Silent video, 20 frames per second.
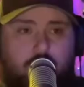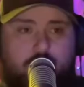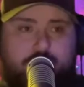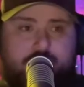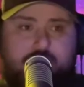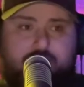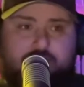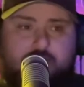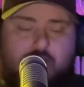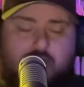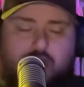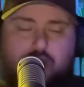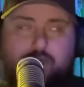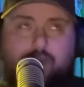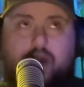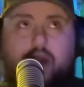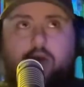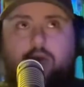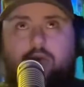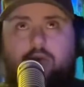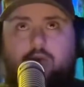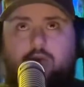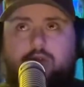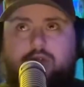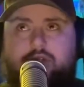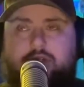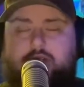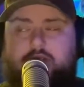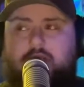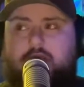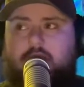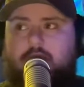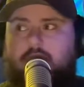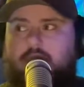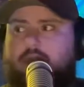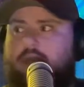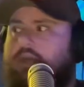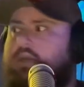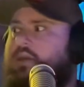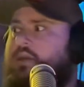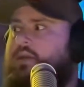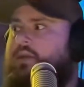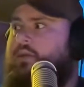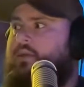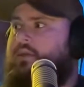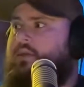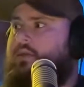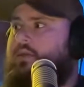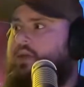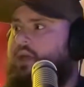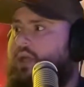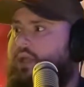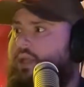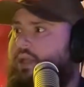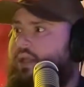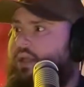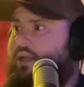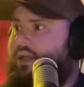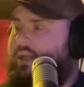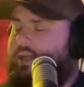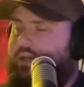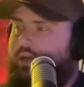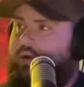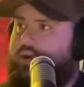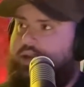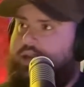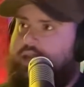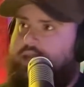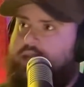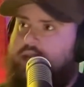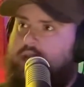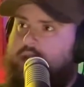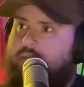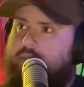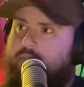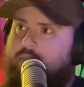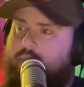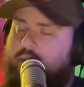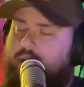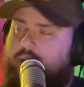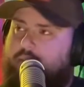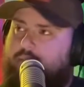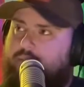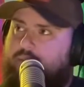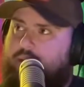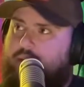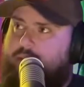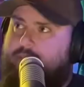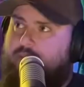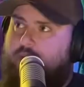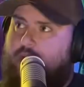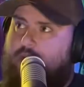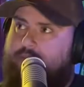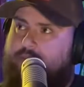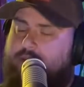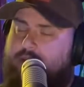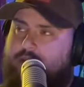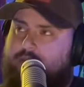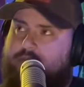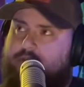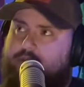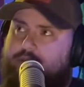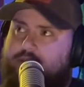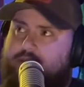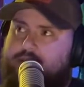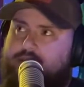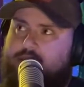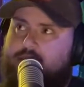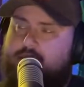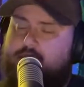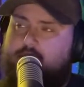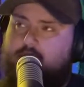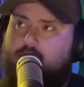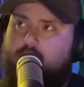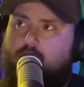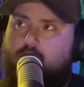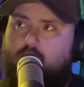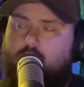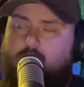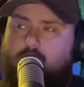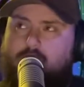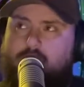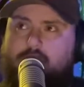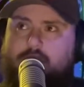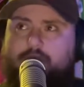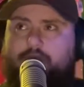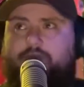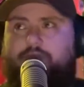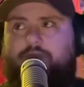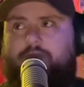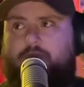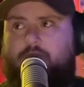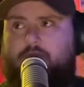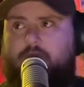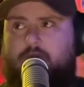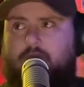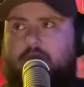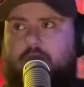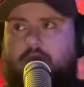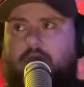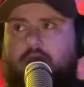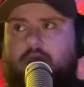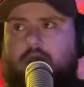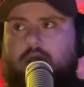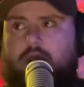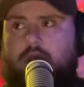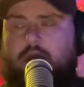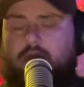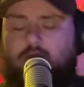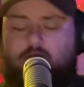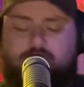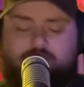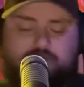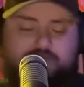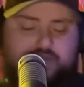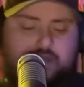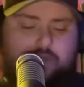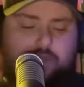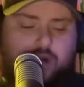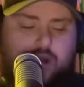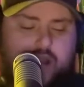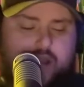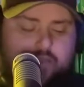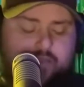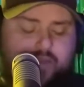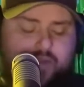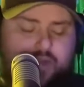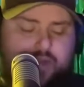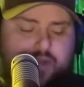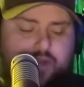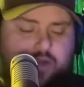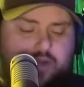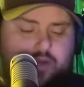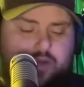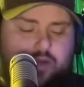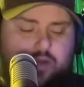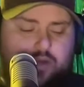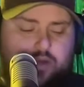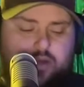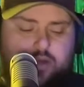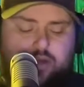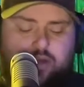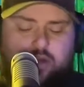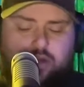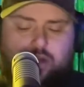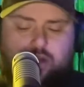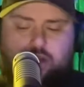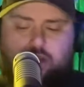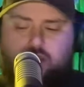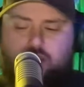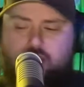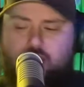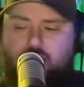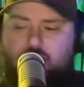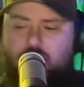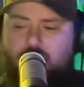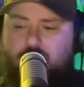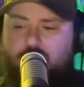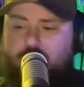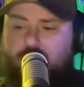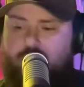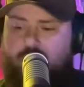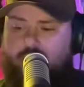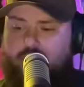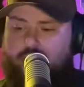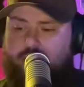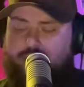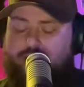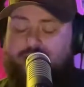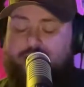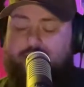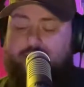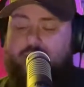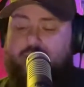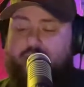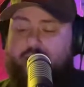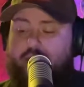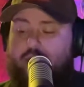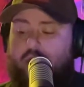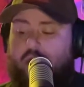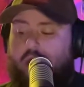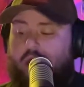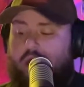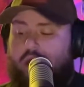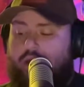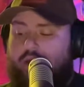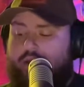we did talk about was, and he propped it up to me, said, well, what if Summer had been, hit by a car,